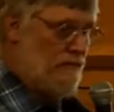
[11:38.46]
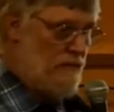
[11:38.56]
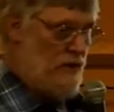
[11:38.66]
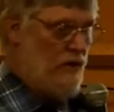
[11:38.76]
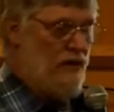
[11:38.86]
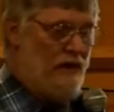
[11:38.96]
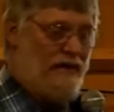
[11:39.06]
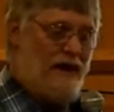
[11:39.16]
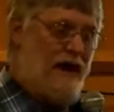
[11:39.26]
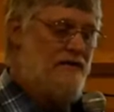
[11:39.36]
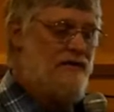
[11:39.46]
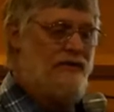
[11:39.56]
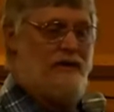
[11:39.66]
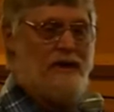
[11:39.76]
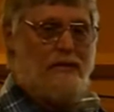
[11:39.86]
you know,
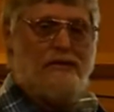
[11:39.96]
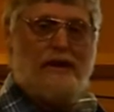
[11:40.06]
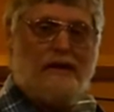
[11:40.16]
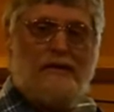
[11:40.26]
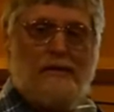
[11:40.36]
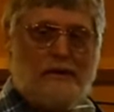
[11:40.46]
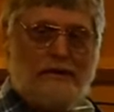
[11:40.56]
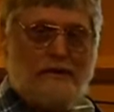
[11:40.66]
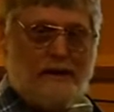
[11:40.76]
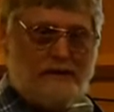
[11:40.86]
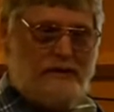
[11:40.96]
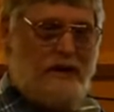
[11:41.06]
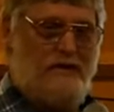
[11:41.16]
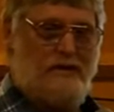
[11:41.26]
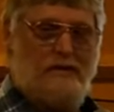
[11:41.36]
consciously they were trying to build a major
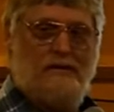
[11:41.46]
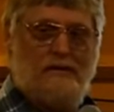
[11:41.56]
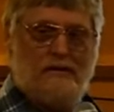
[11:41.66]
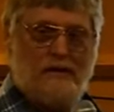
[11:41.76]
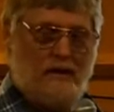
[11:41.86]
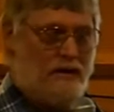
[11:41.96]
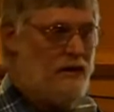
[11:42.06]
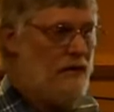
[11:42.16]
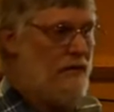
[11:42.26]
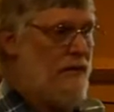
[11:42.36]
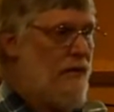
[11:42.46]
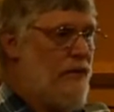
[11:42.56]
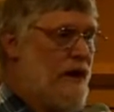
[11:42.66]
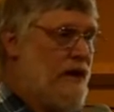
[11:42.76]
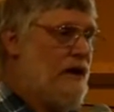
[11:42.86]
nation. You know, the people
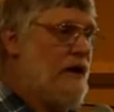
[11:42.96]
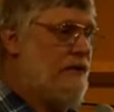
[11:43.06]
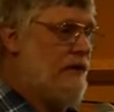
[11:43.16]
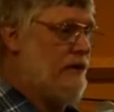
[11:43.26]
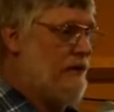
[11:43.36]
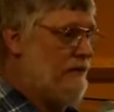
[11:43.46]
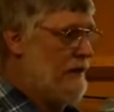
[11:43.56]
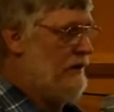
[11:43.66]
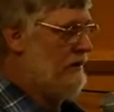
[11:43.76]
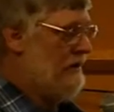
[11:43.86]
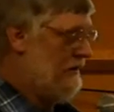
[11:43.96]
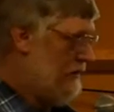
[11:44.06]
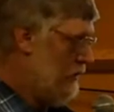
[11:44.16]
running the country, the presidents and